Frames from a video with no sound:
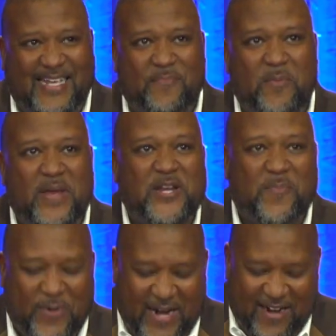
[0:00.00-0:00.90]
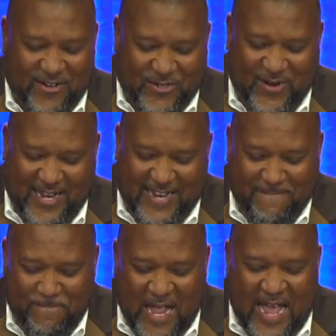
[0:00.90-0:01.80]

Keep them in your prayers, okay?